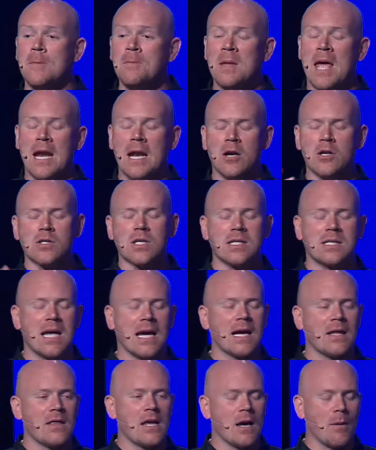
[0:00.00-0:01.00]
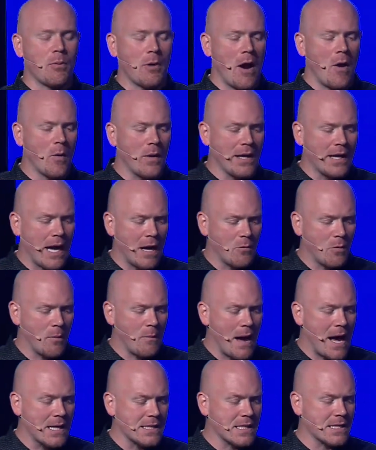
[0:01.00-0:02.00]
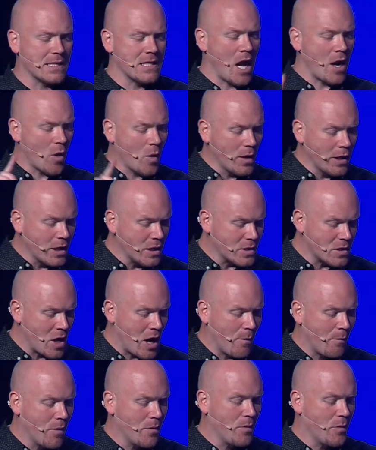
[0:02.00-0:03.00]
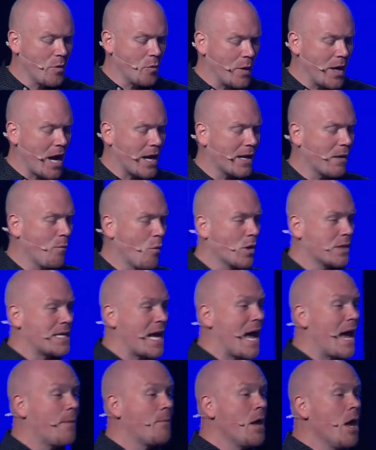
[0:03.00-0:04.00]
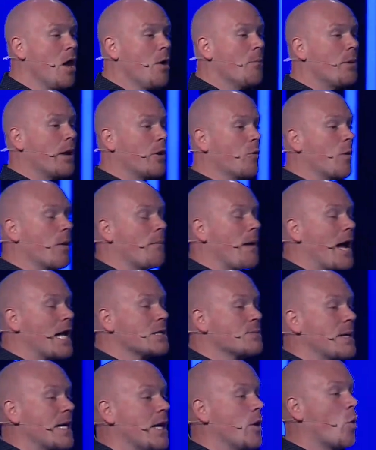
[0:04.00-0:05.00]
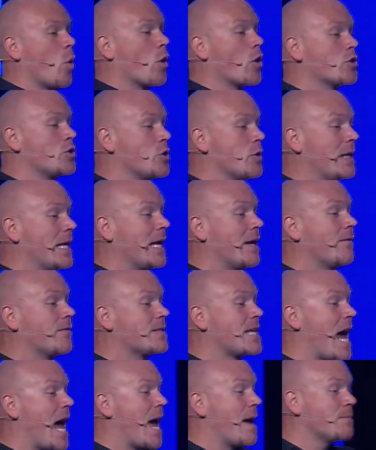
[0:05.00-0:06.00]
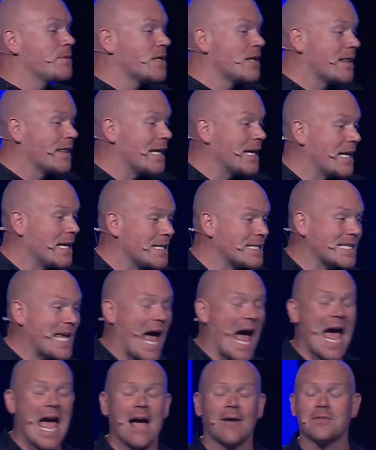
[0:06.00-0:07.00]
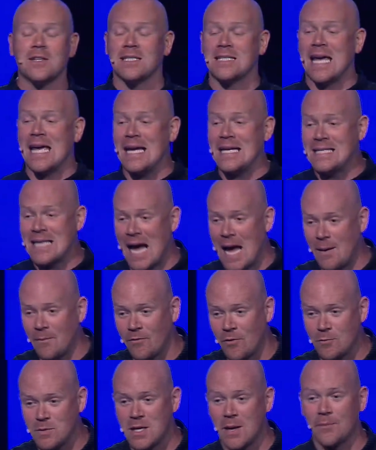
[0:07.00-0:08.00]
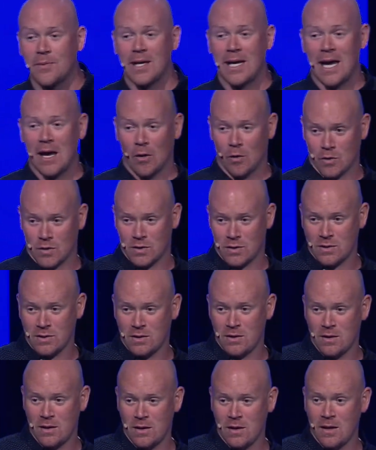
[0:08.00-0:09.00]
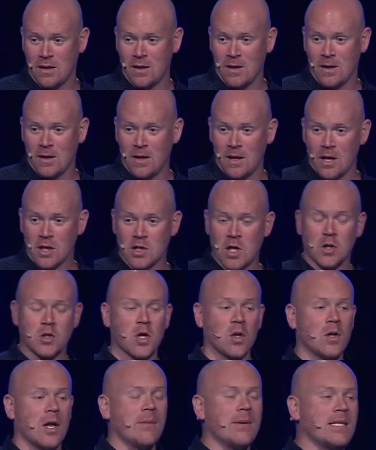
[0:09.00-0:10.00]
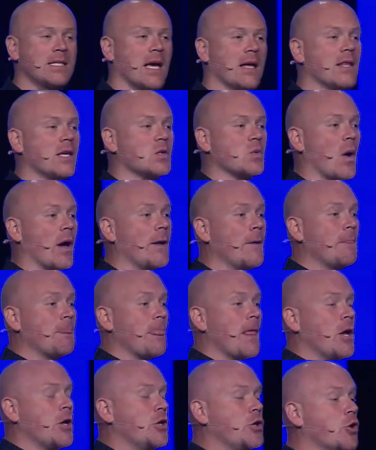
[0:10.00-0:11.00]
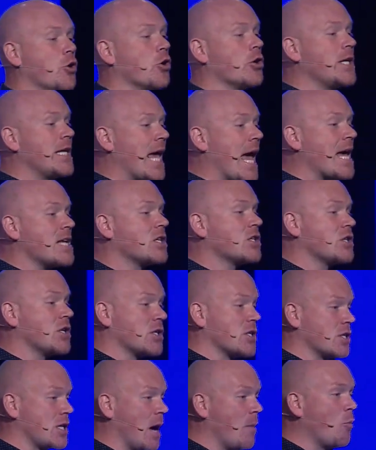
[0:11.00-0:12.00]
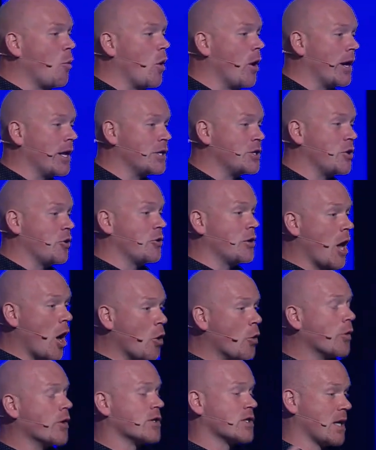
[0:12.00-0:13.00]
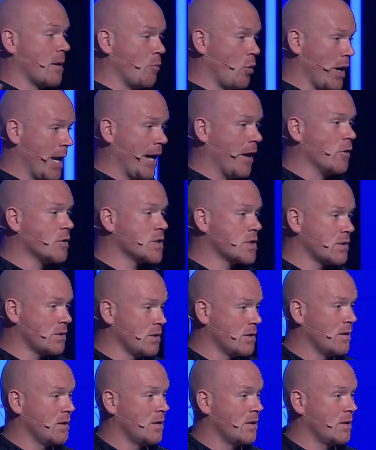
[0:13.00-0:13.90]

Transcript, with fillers: And here's the second thing a priority gate reminds us. Not only does not, do we not get more time, but it reminds me in order to give time to this, I have to take time from something else. So, so let me say it this way Your yes to someone is your no to someone else.